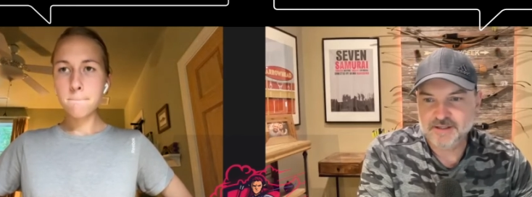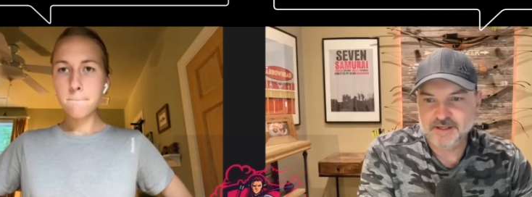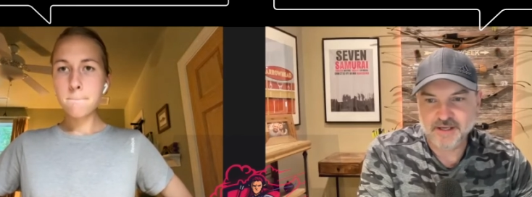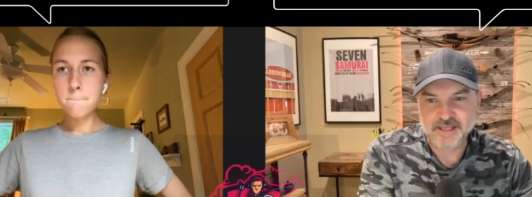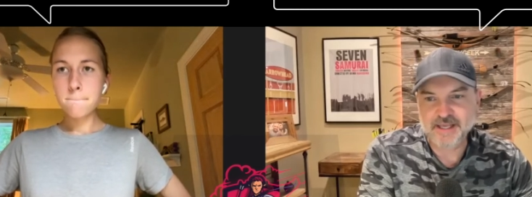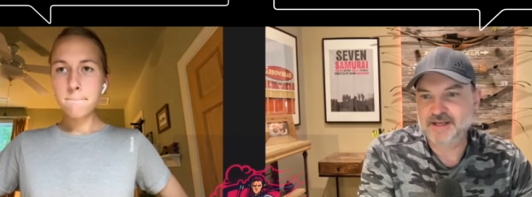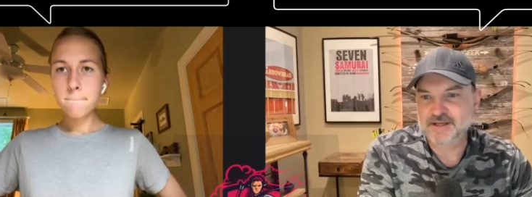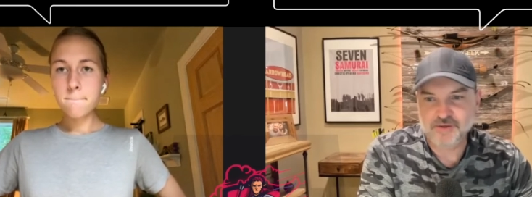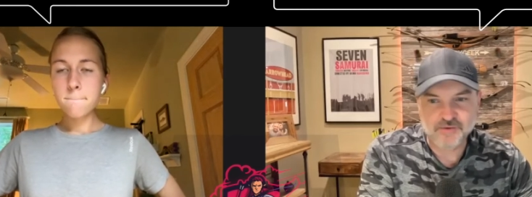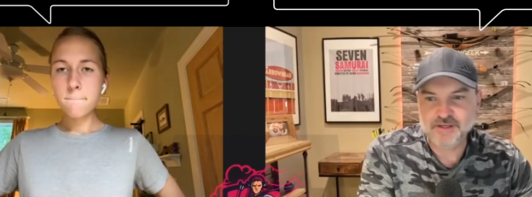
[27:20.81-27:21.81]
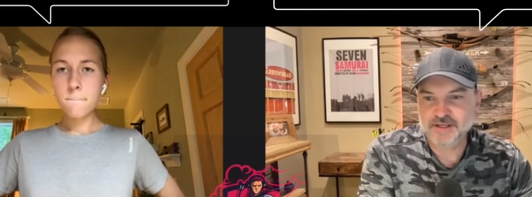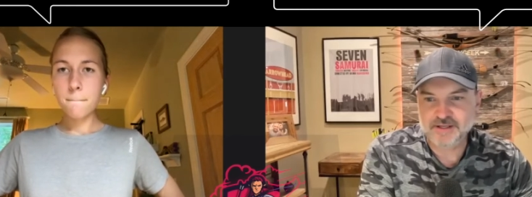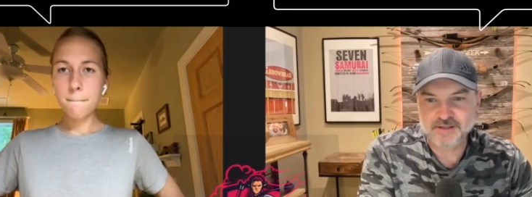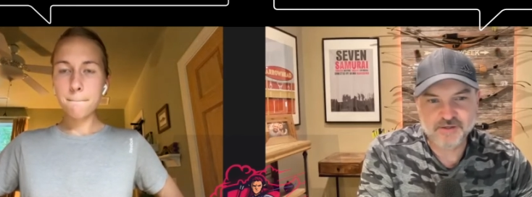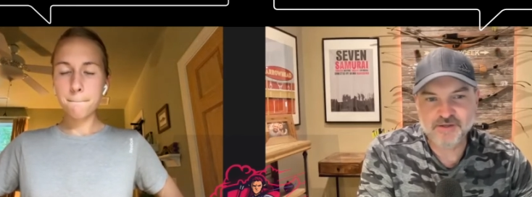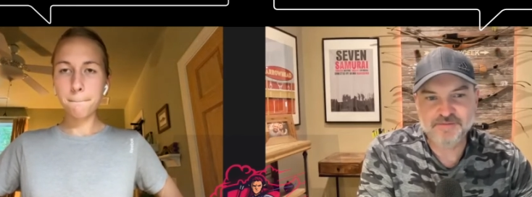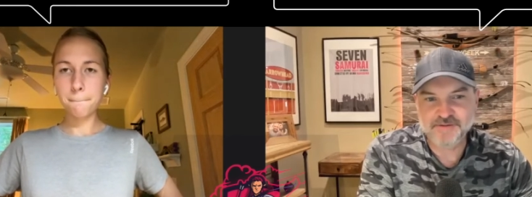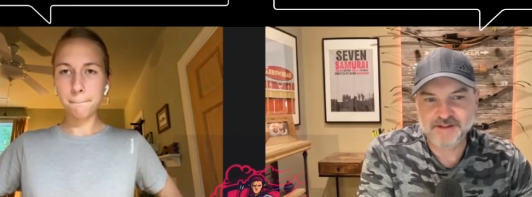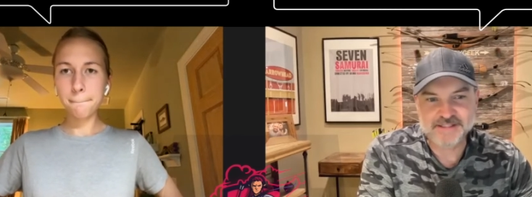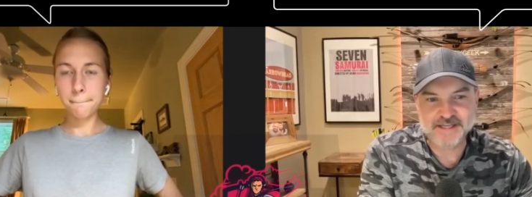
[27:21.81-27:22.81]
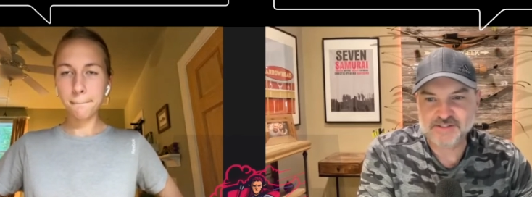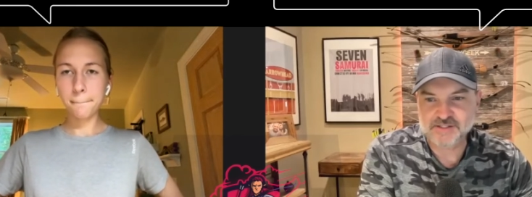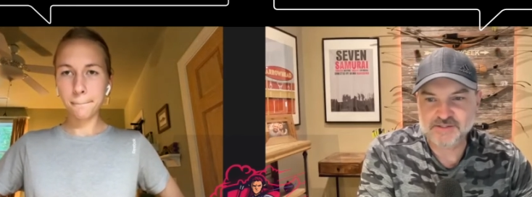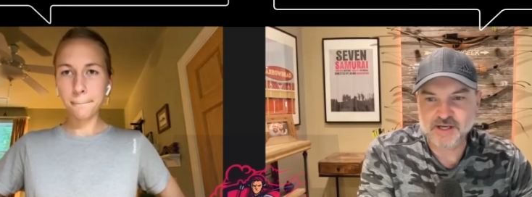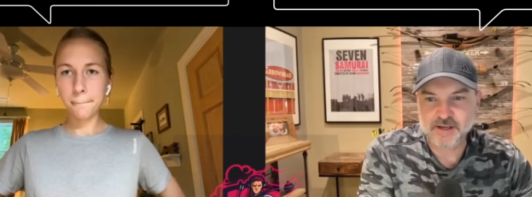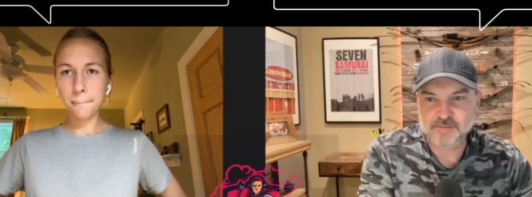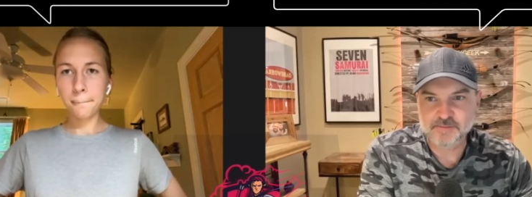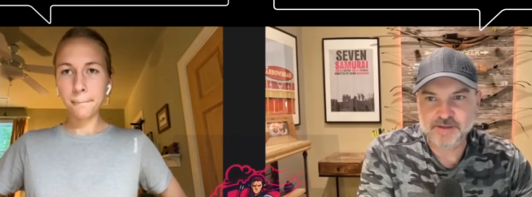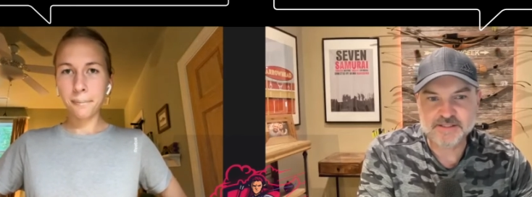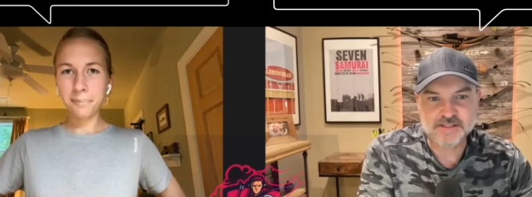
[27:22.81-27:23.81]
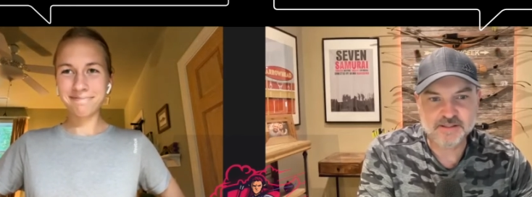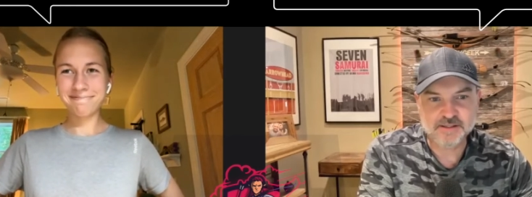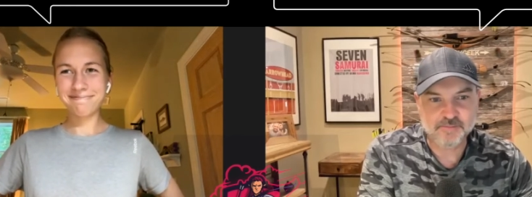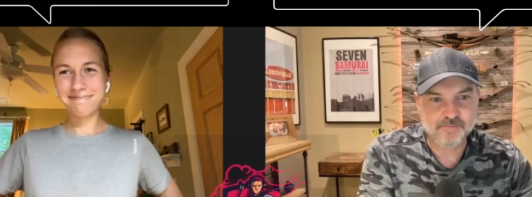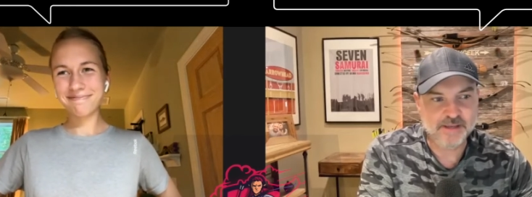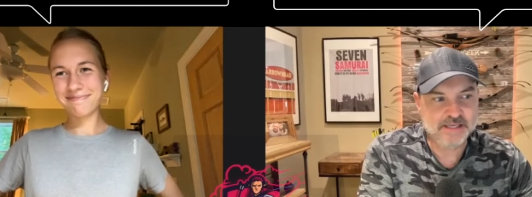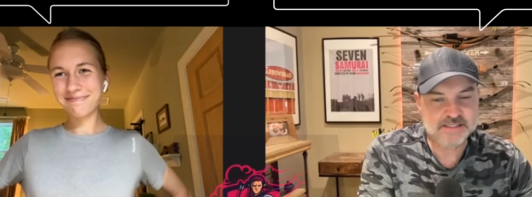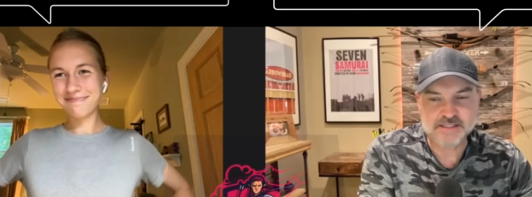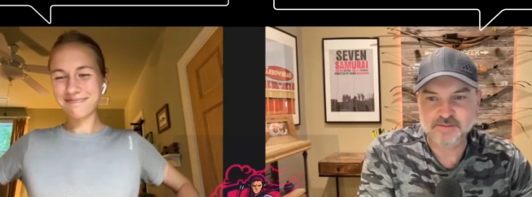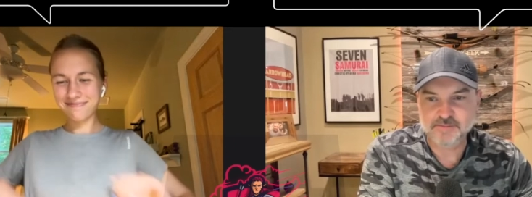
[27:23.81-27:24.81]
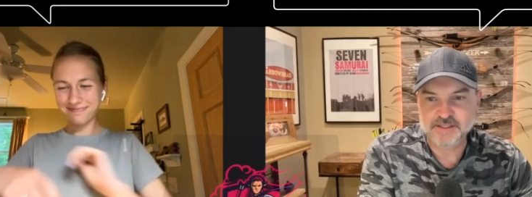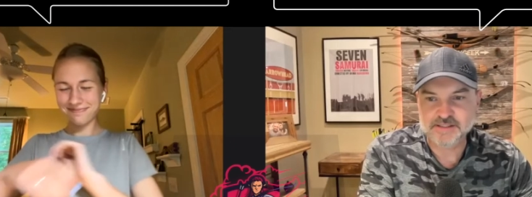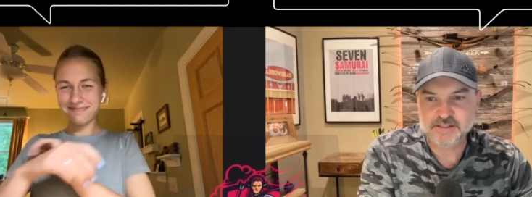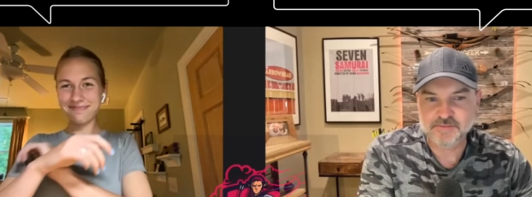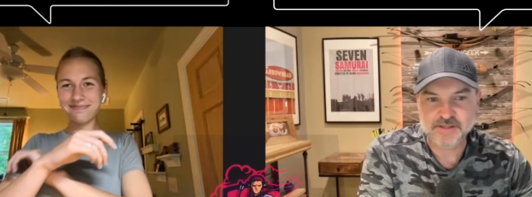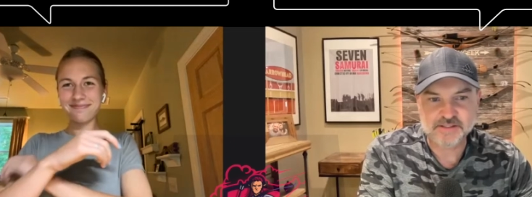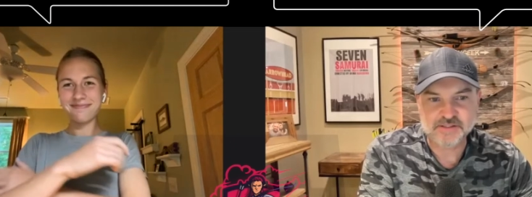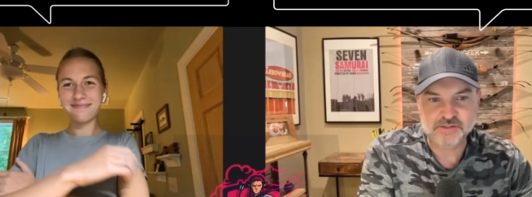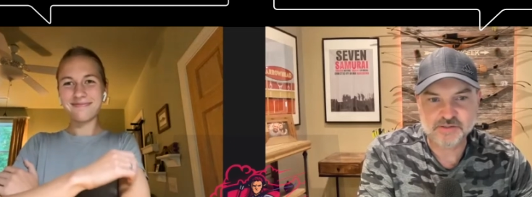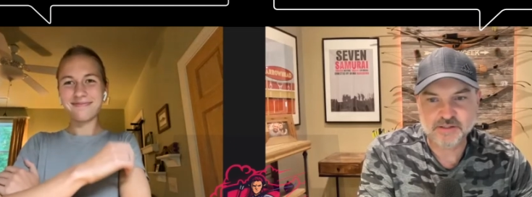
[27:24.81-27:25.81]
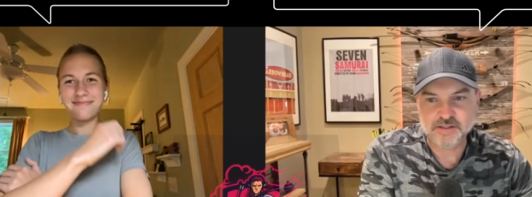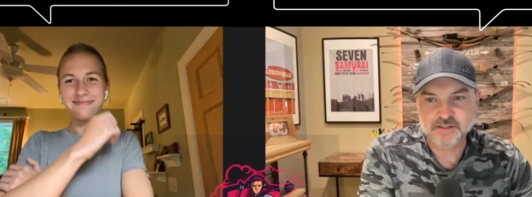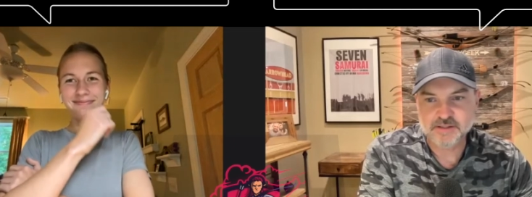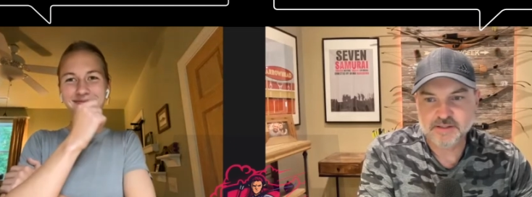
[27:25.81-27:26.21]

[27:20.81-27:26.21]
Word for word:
Speaker 1: Again, you did. You did a fantastic job. Amazing, amazing, amazing, amazing shooting,